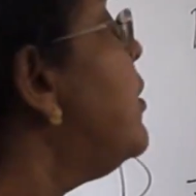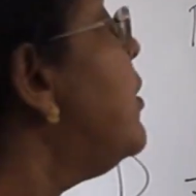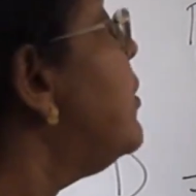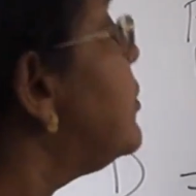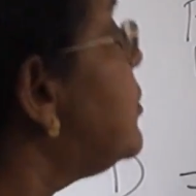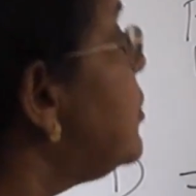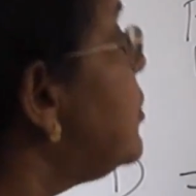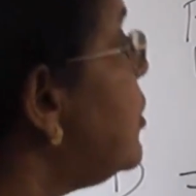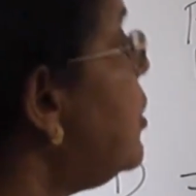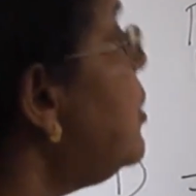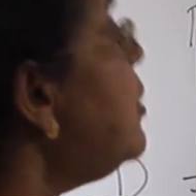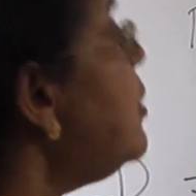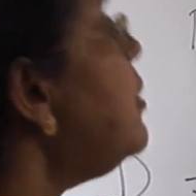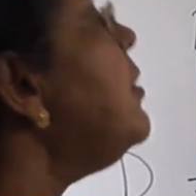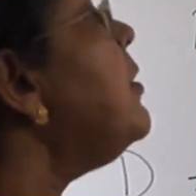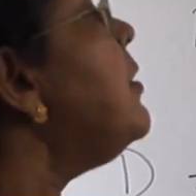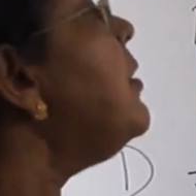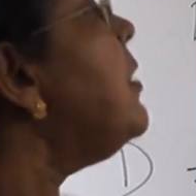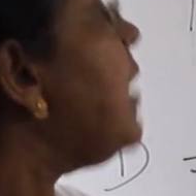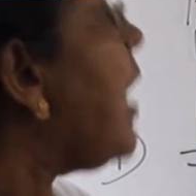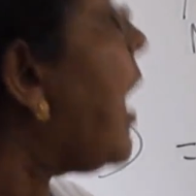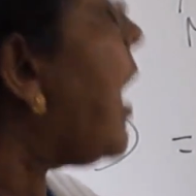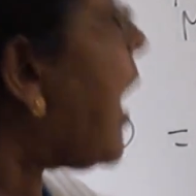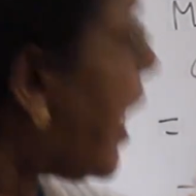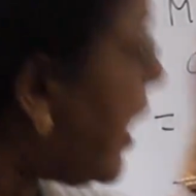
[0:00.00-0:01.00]
So her
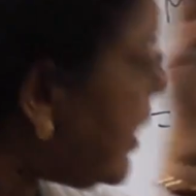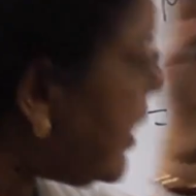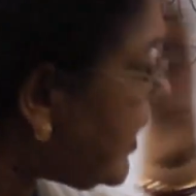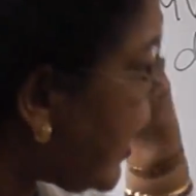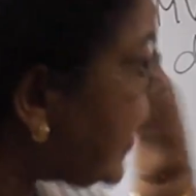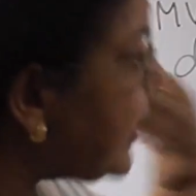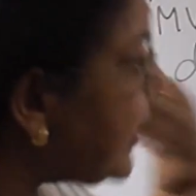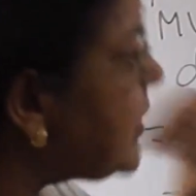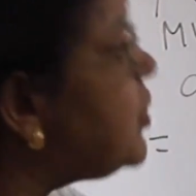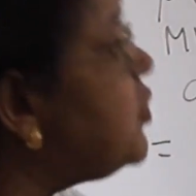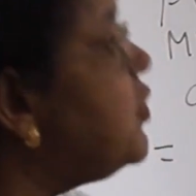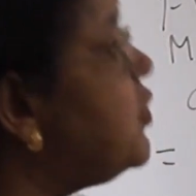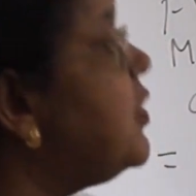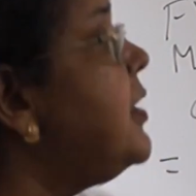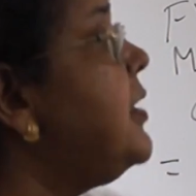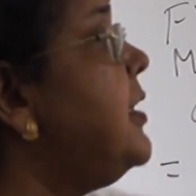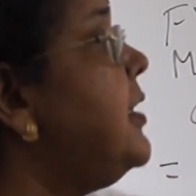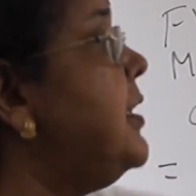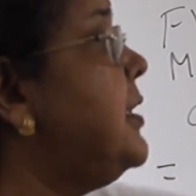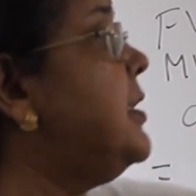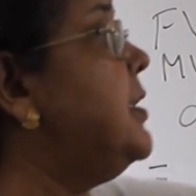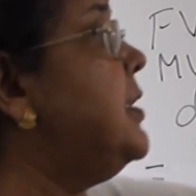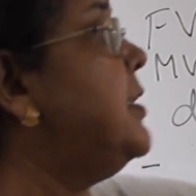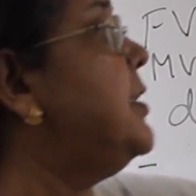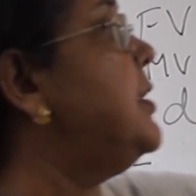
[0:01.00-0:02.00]
actual
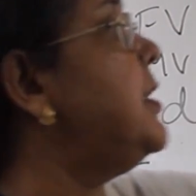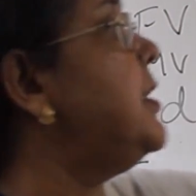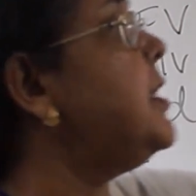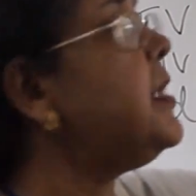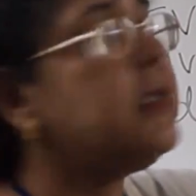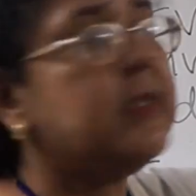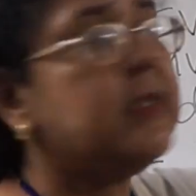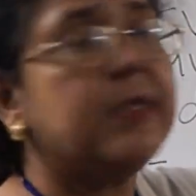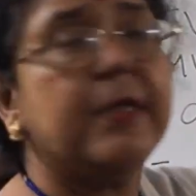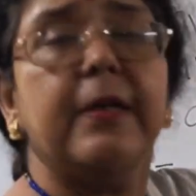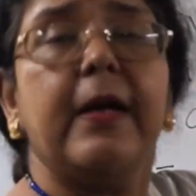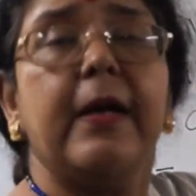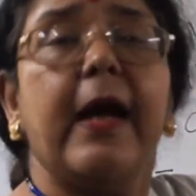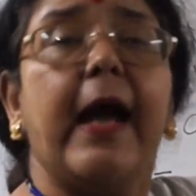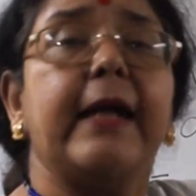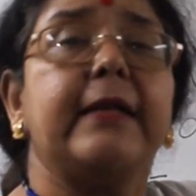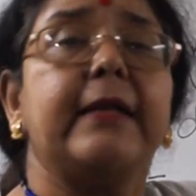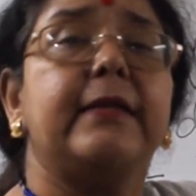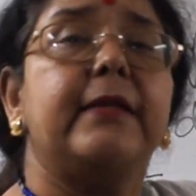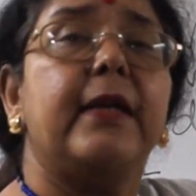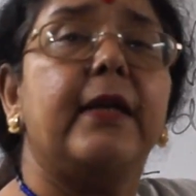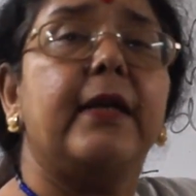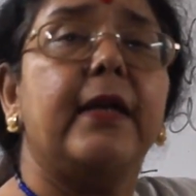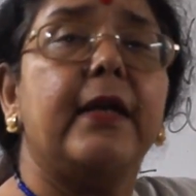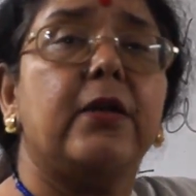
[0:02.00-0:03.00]
return is at
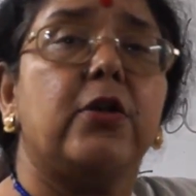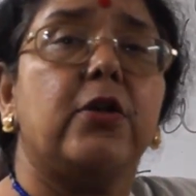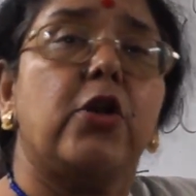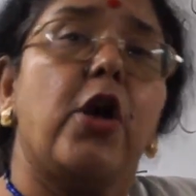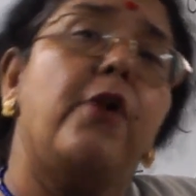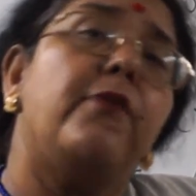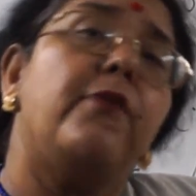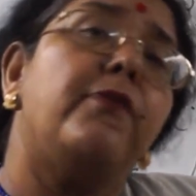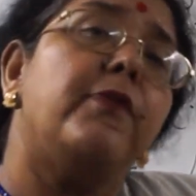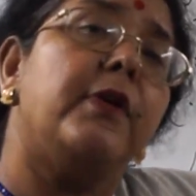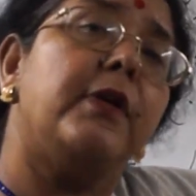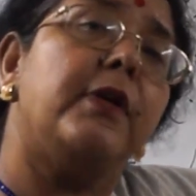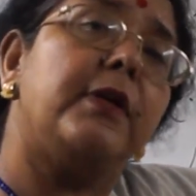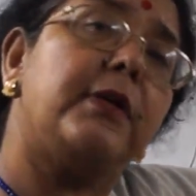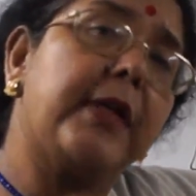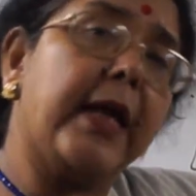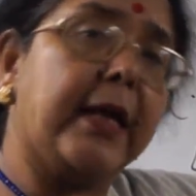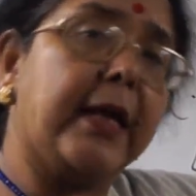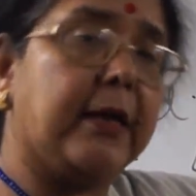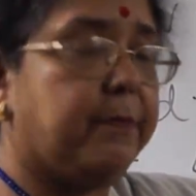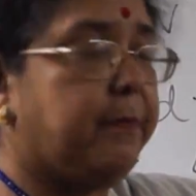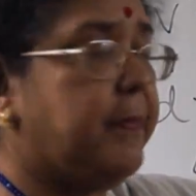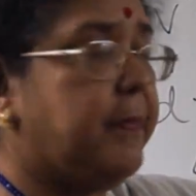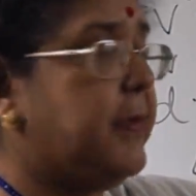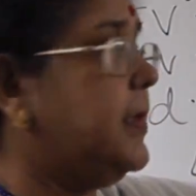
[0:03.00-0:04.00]
the rate of
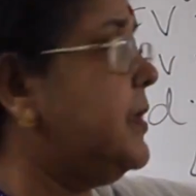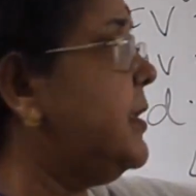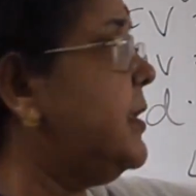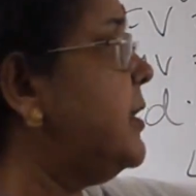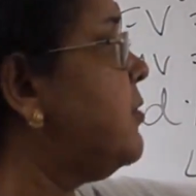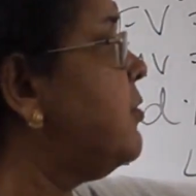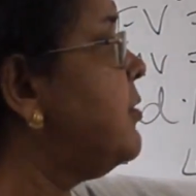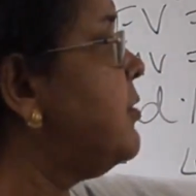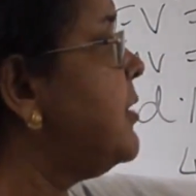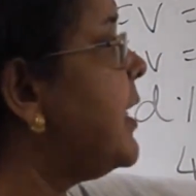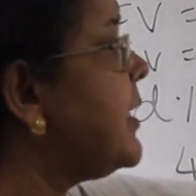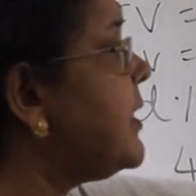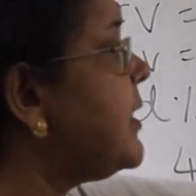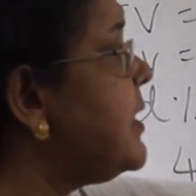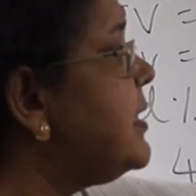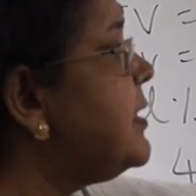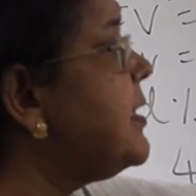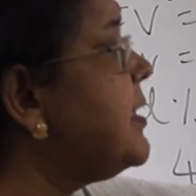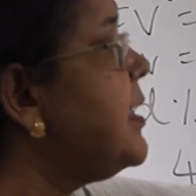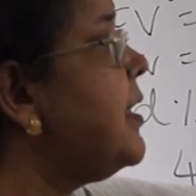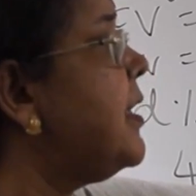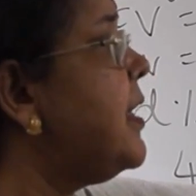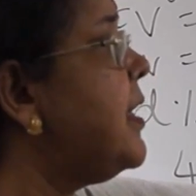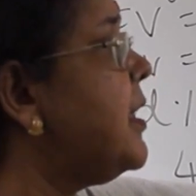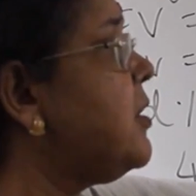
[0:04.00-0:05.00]
10%. So that is
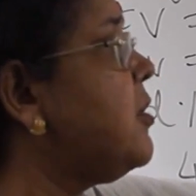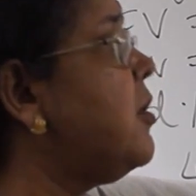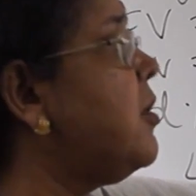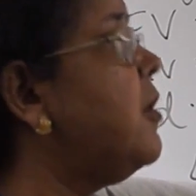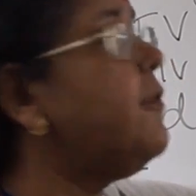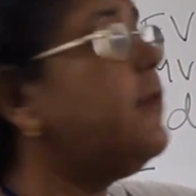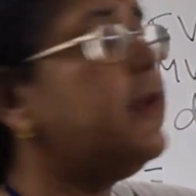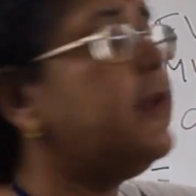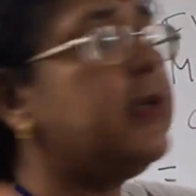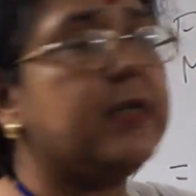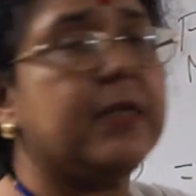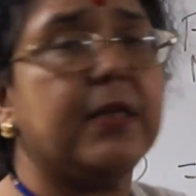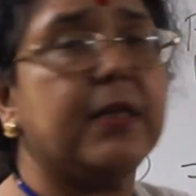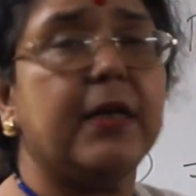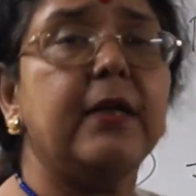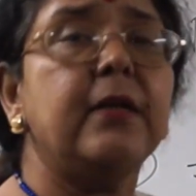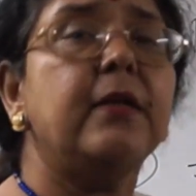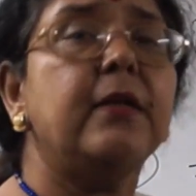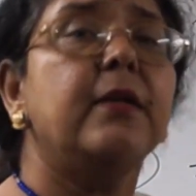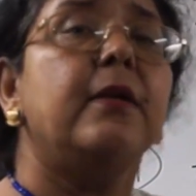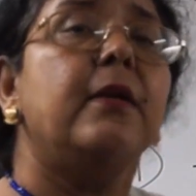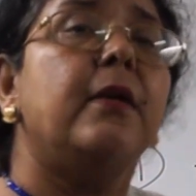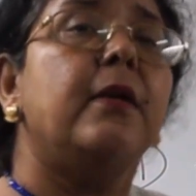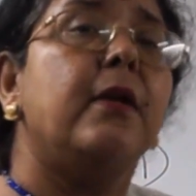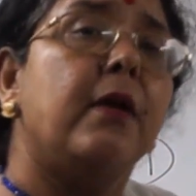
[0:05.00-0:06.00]
the rate of
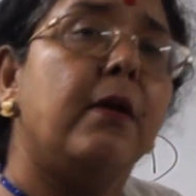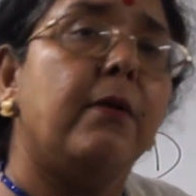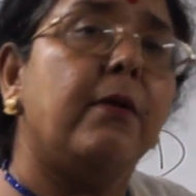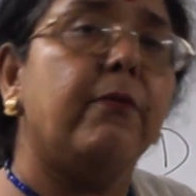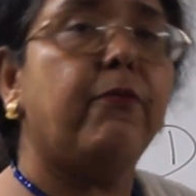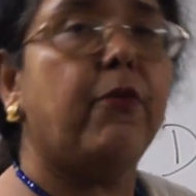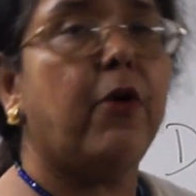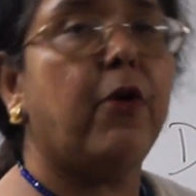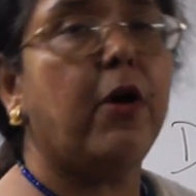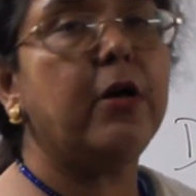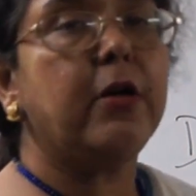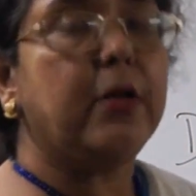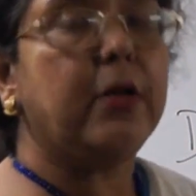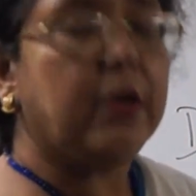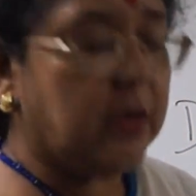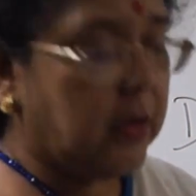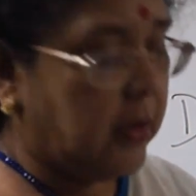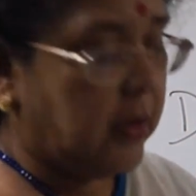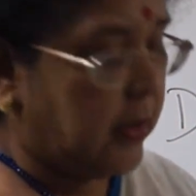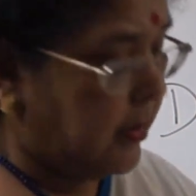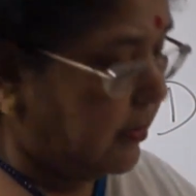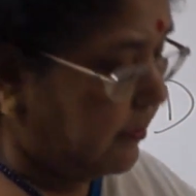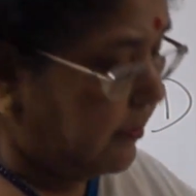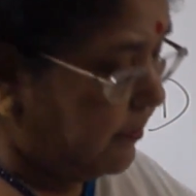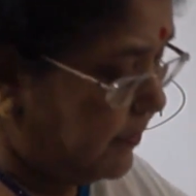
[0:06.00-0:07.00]
return for
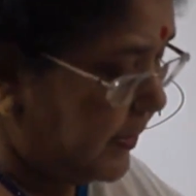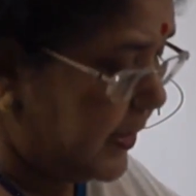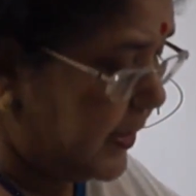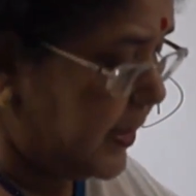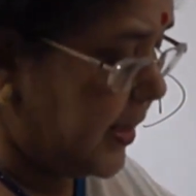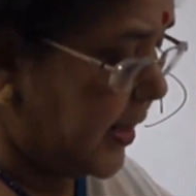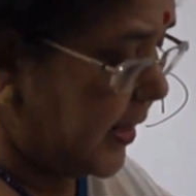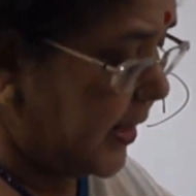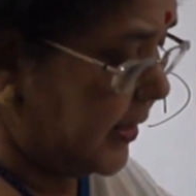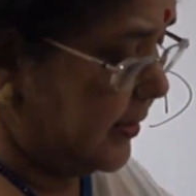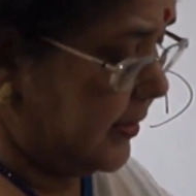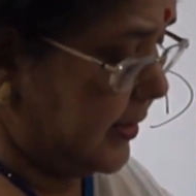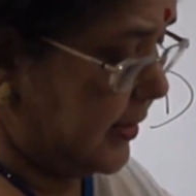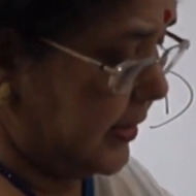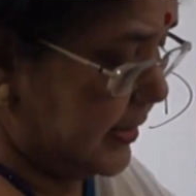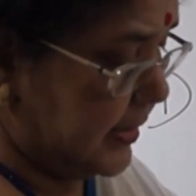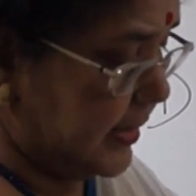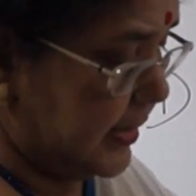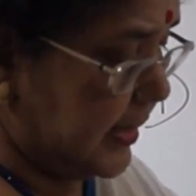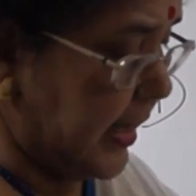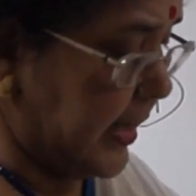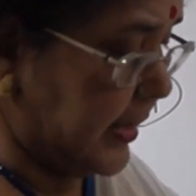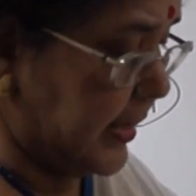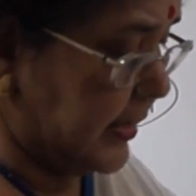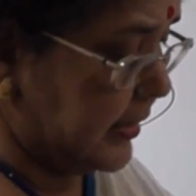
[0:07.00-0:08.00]
Priya in this
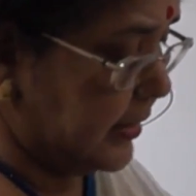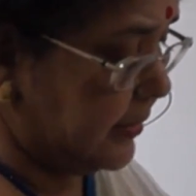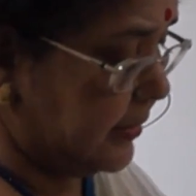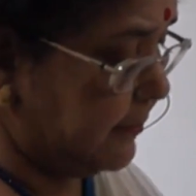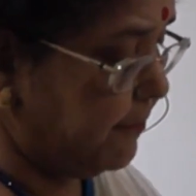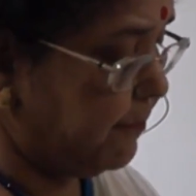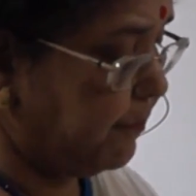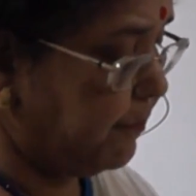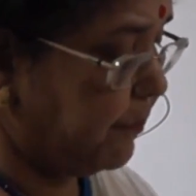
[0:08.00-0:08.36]
case.